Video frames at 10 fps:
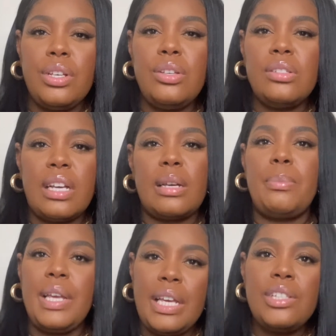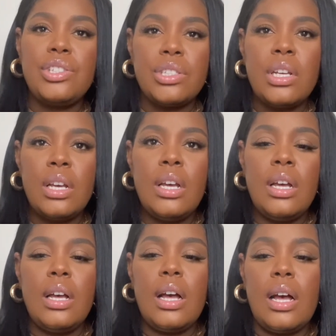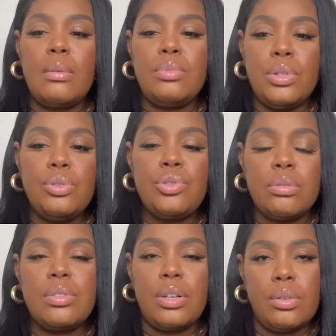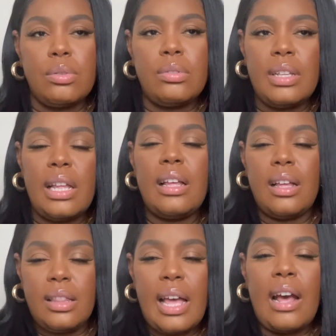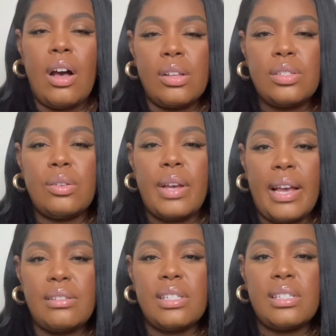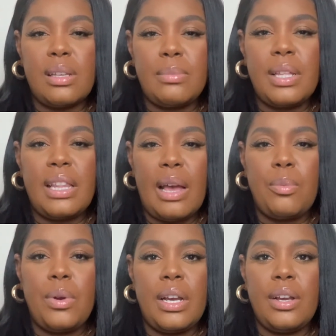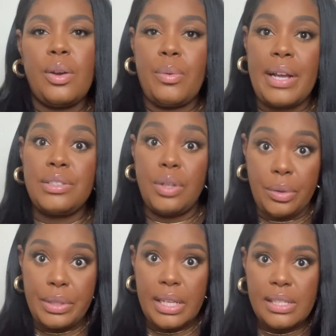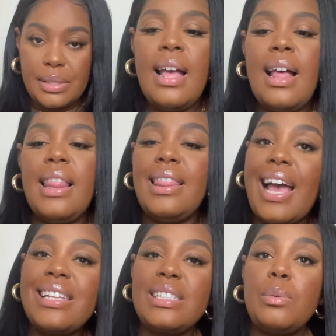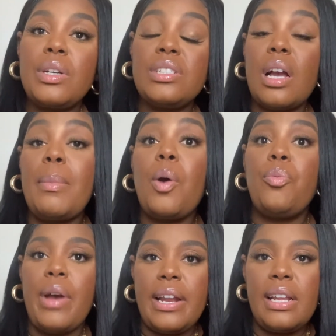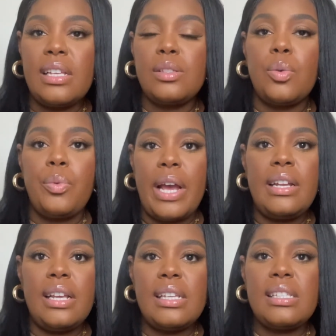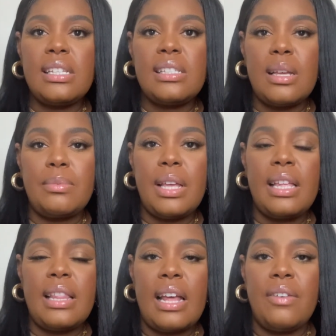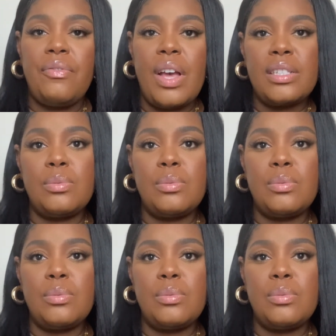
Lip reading: use like a peach neutral tone. That also counts as something that would correct dullness. Lastly, we're gonna talk about redness. So redness is something that affects